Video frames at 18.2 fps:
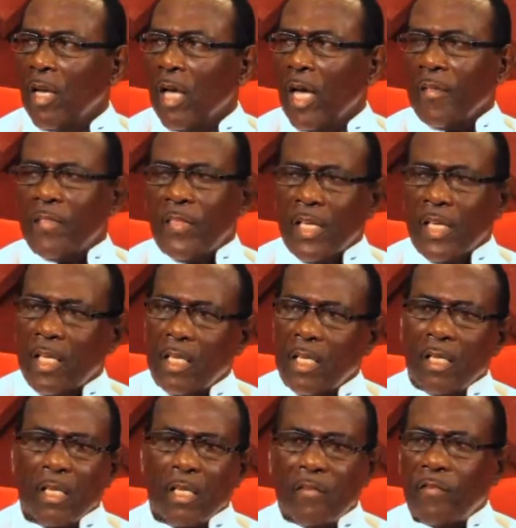I think
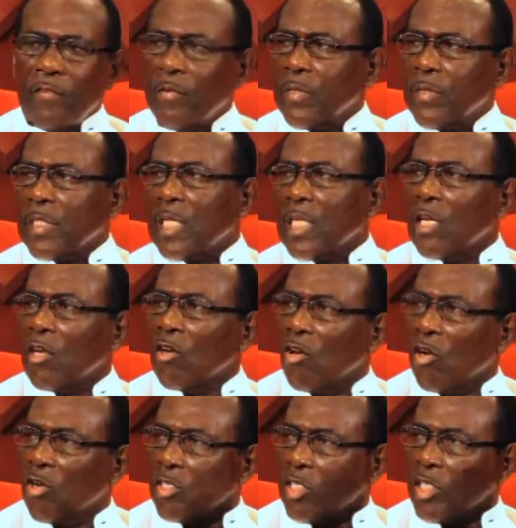if you was at the
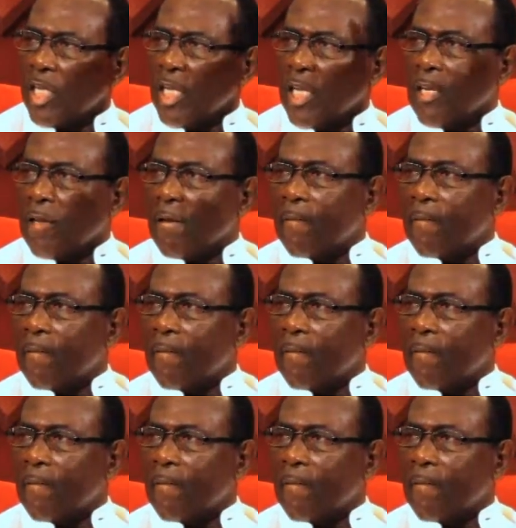launching,